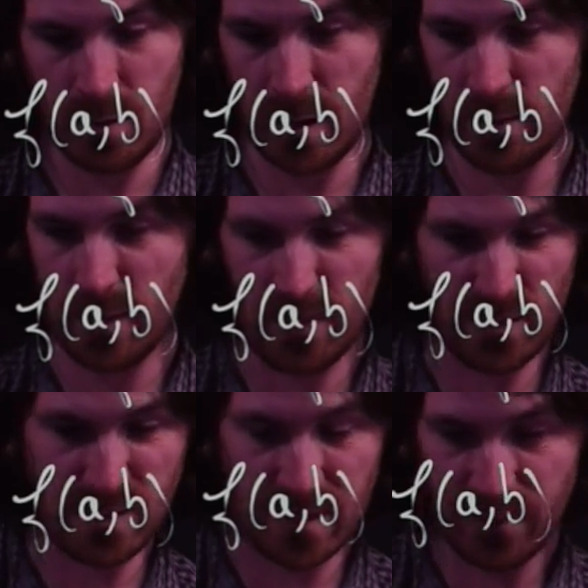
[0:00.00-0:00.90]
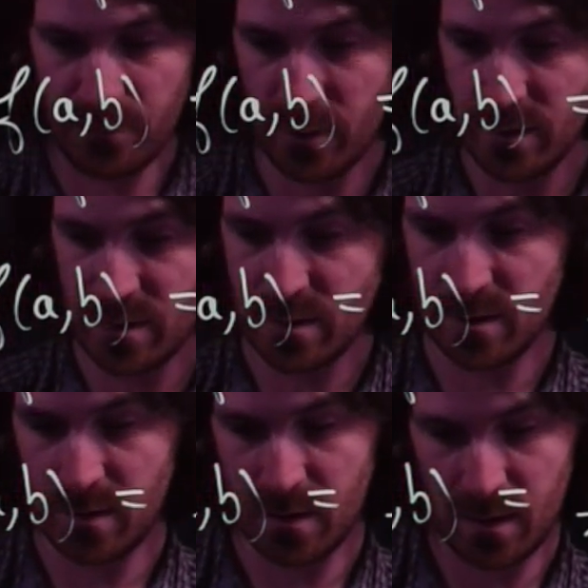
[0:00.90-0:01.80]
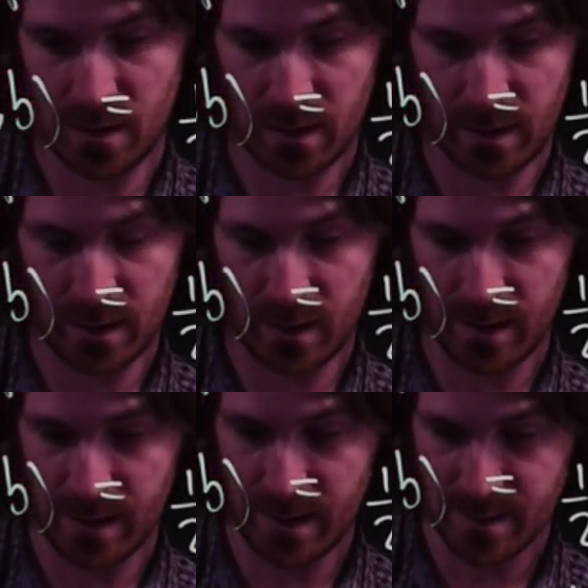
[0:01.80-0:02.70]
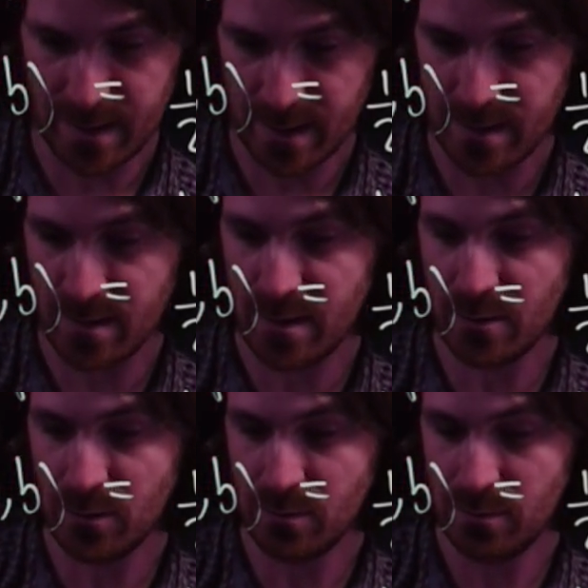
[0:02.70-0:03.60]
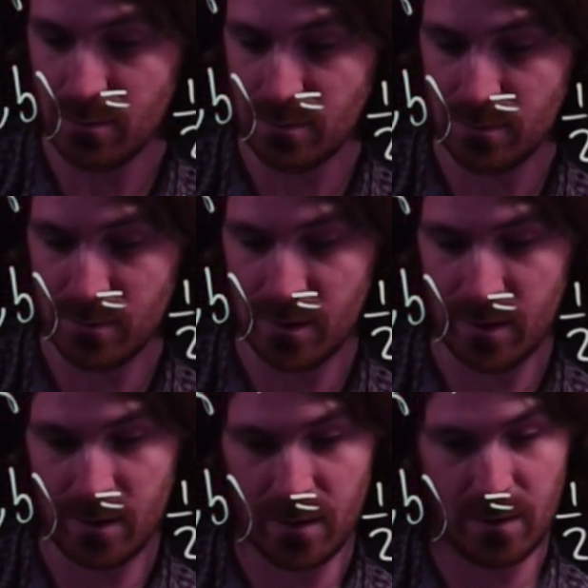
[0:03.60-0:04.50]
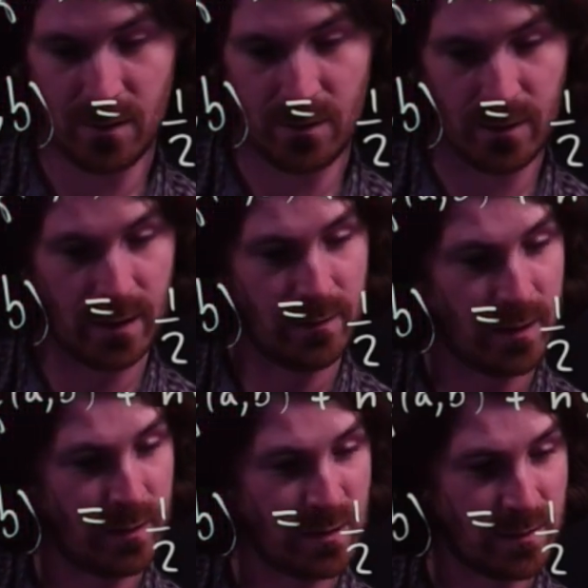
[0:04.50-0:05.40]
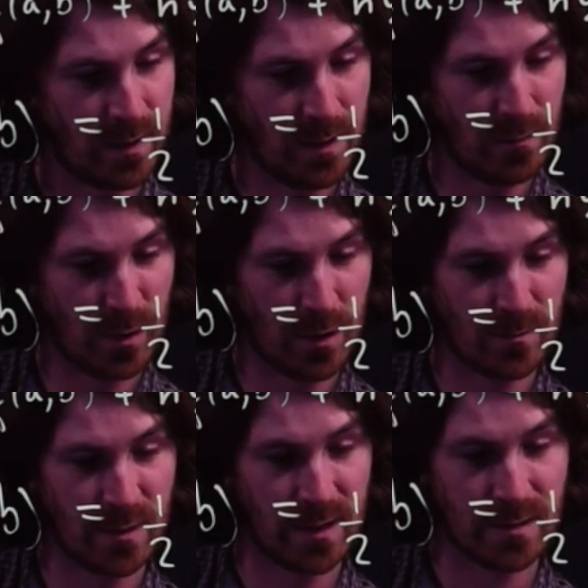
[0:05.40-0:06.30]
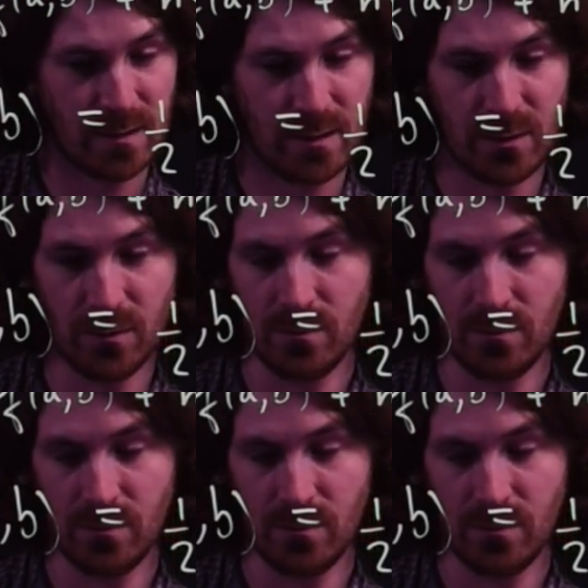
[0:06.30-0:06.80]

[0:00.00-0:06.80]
the difference is less than 0. Okay, then this thing becomes less than 0.